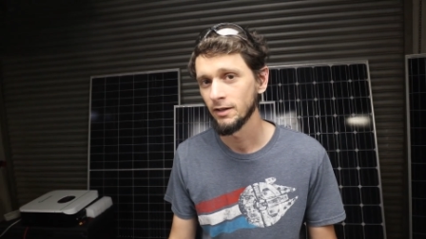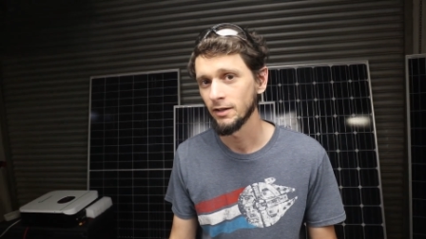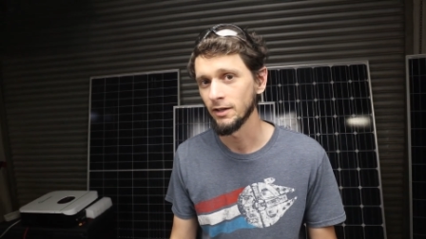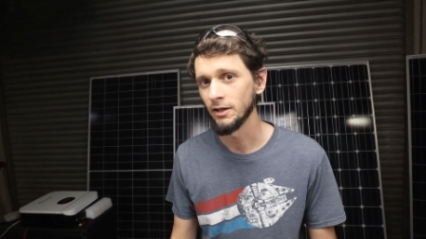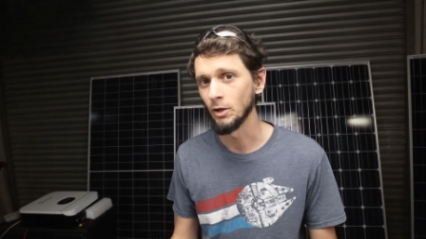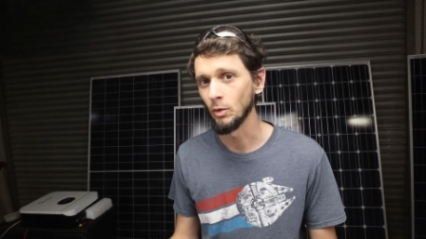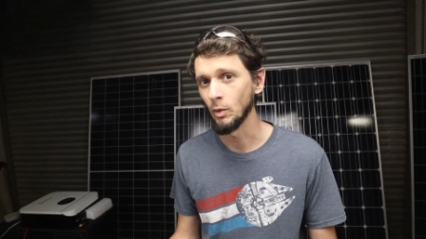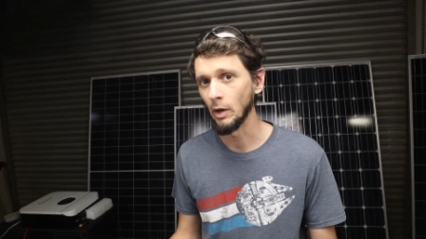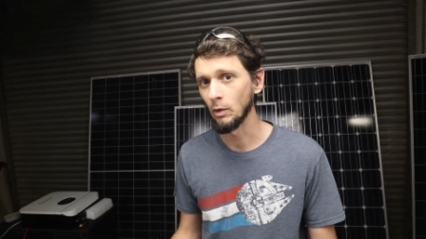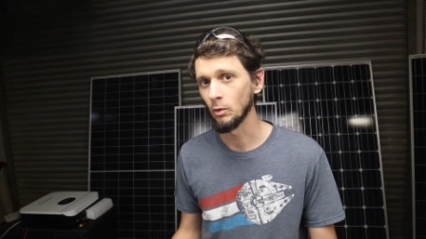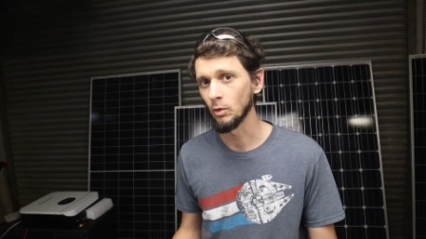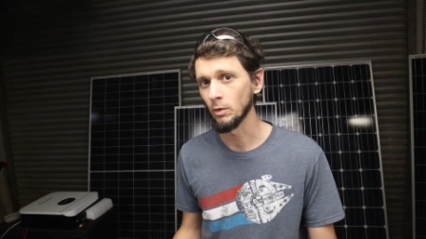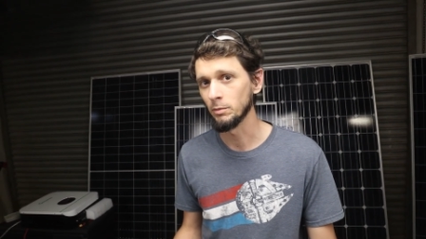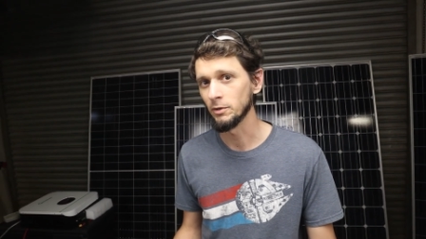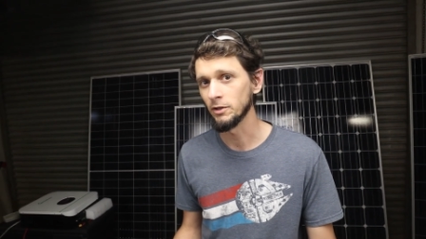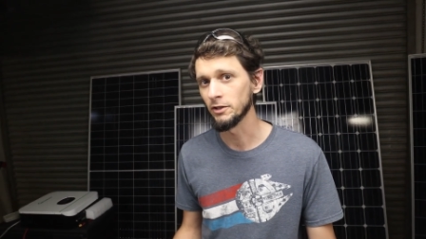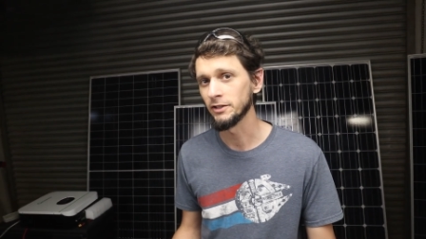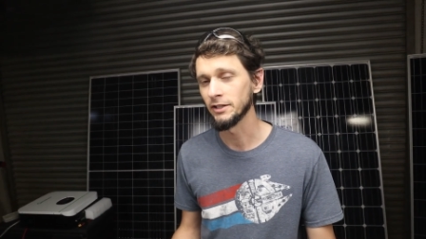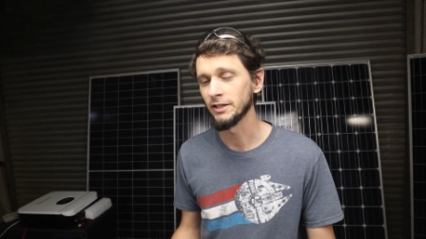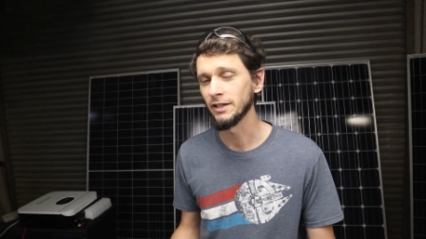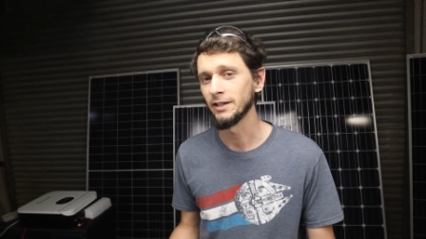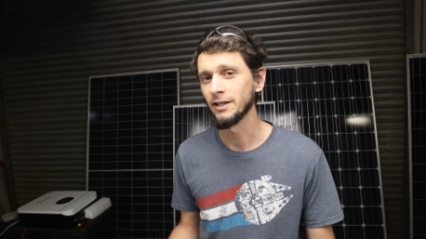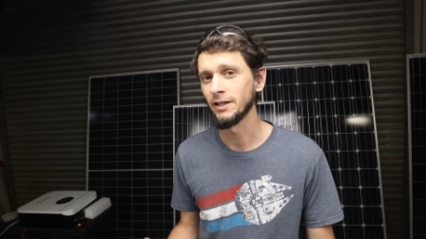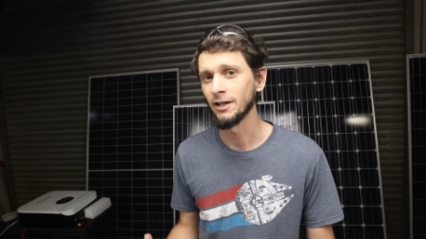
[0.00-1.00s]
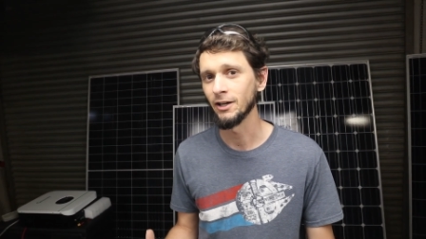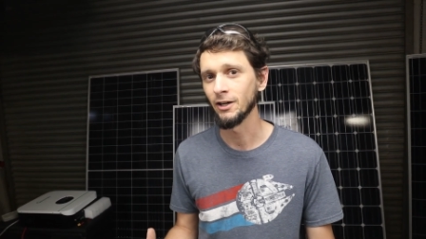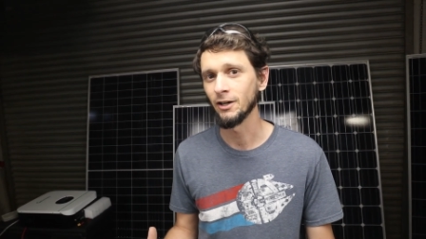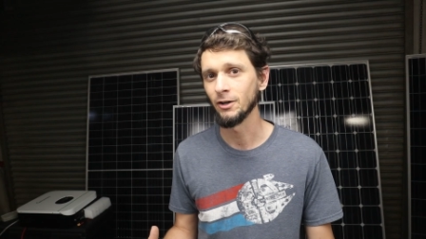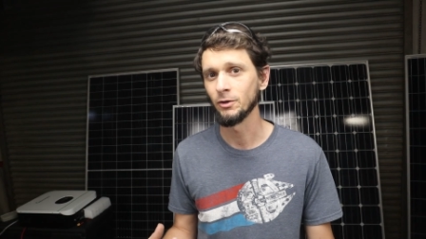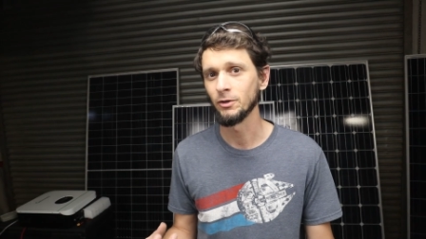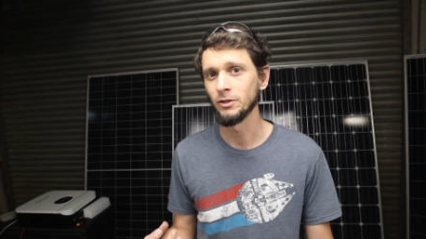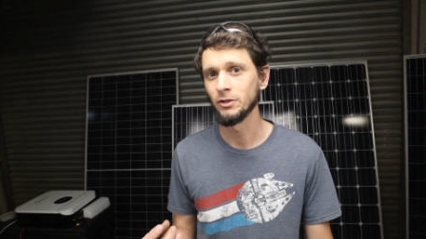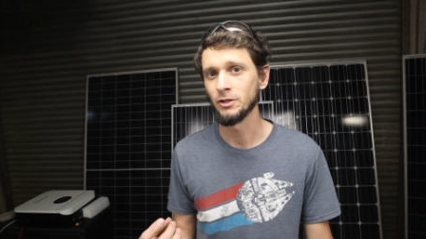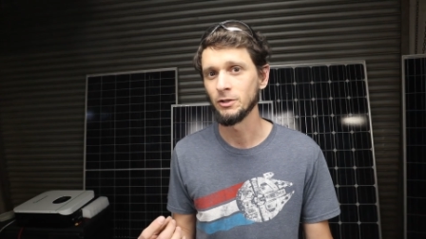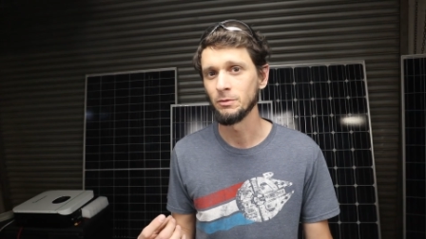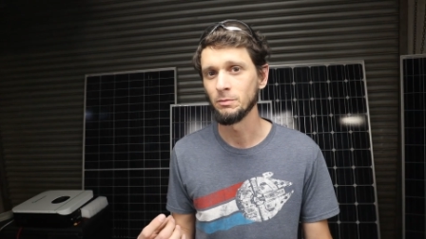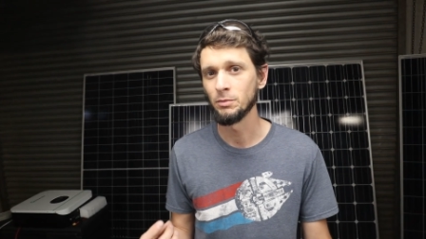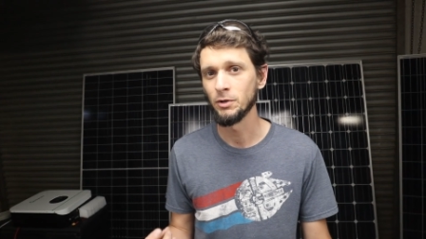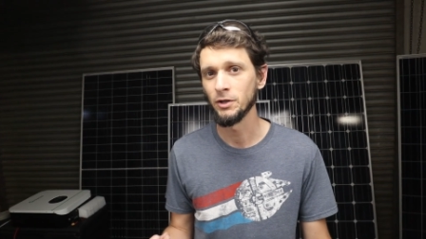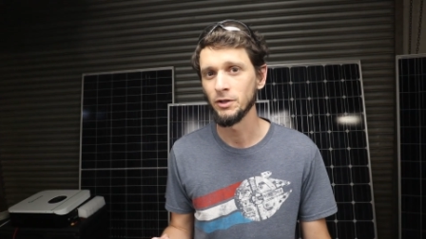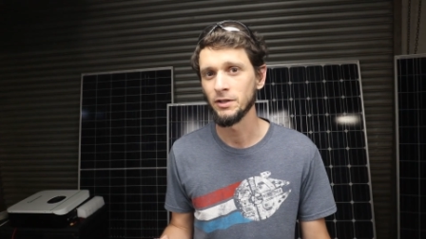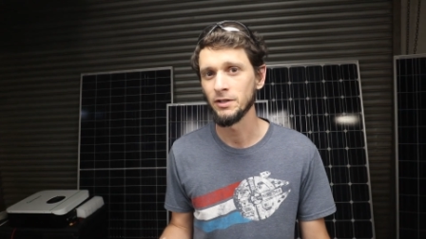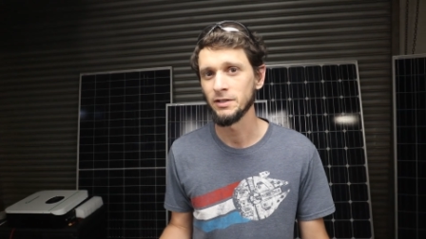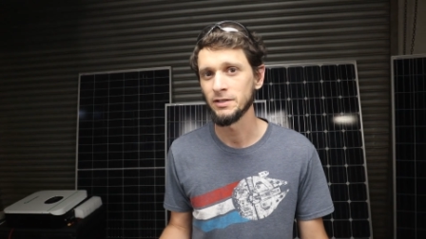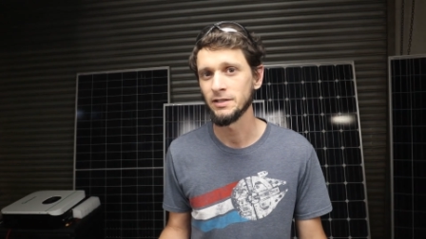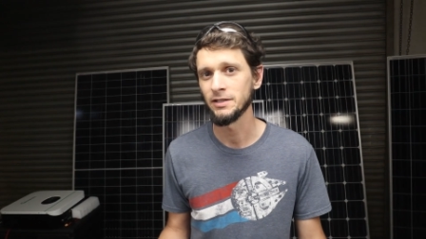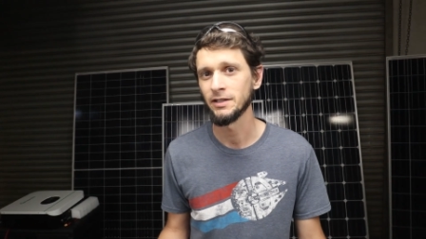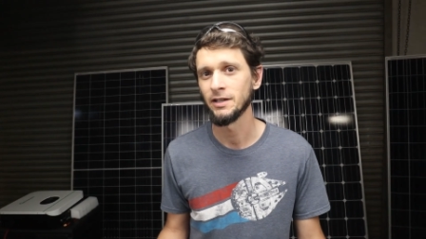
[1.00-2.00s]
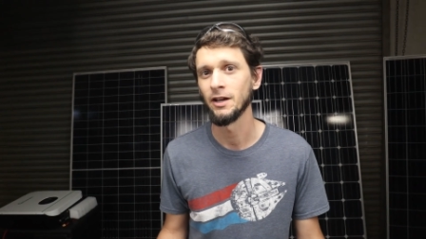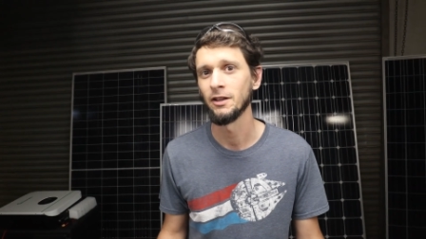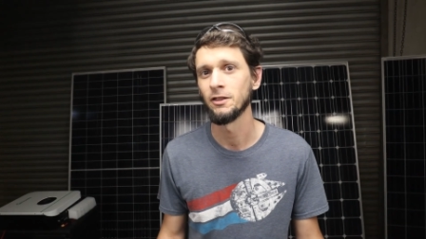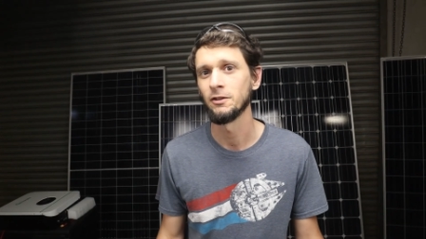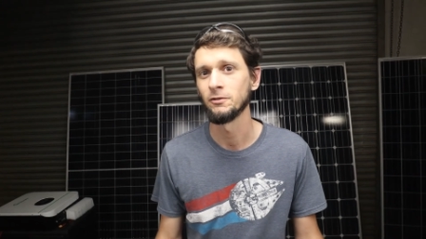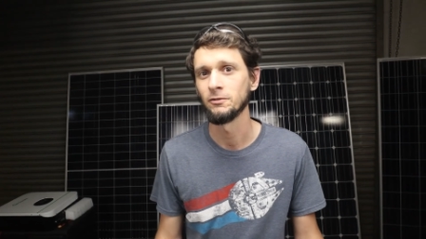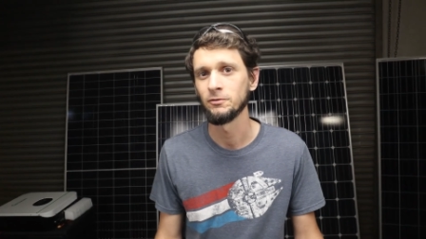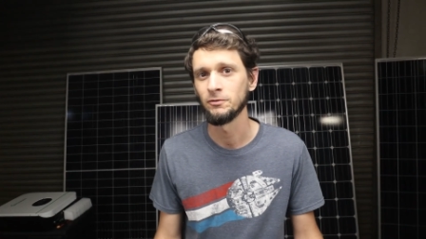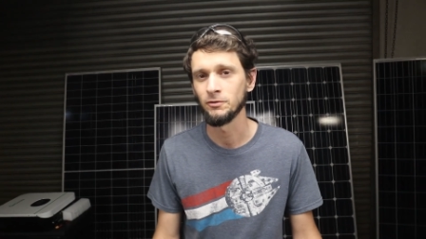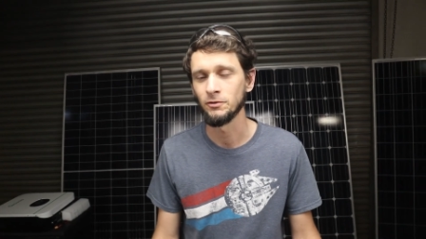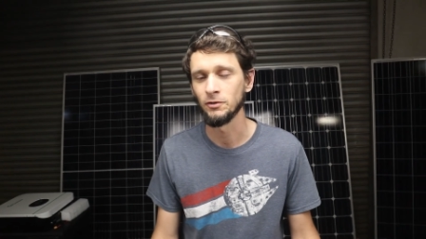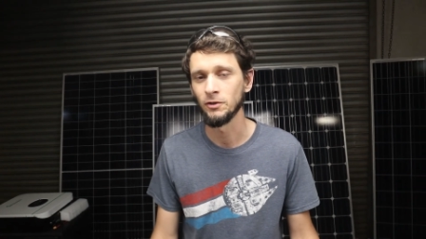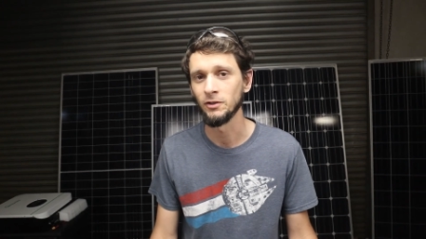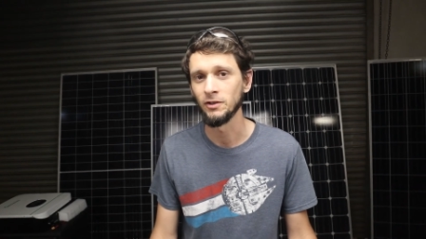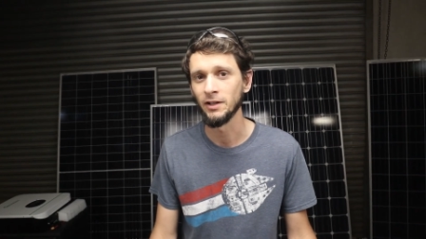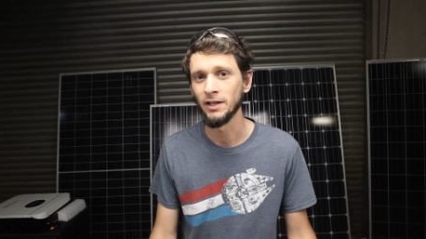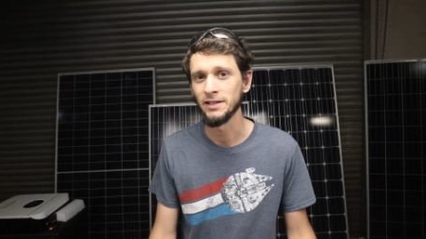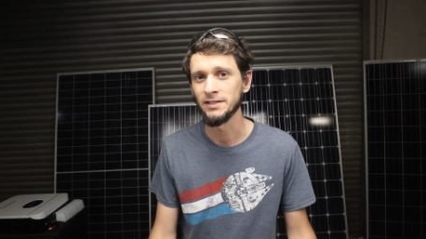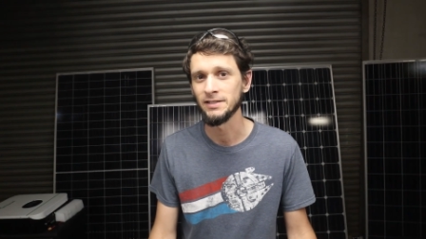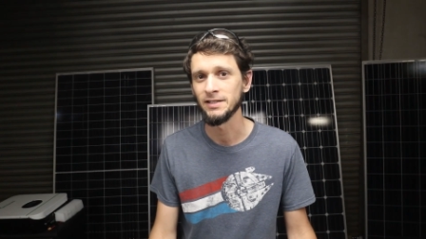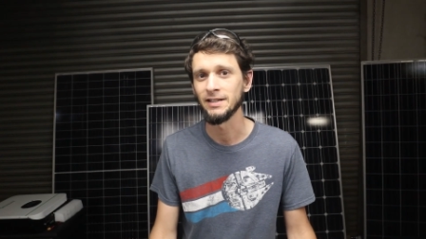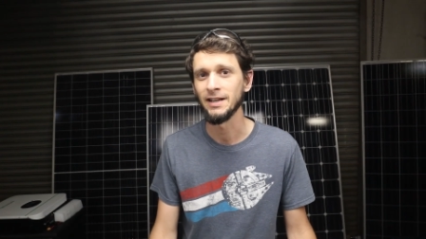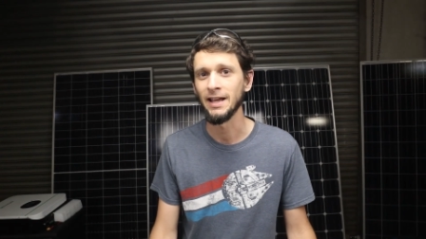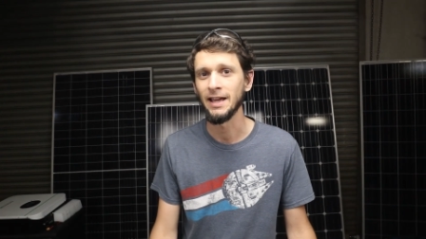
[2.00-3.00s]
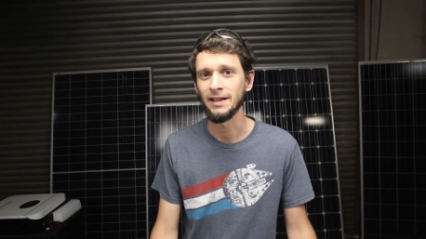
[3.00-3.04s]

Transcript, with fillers: and the way we're building it here, you can put this together for less than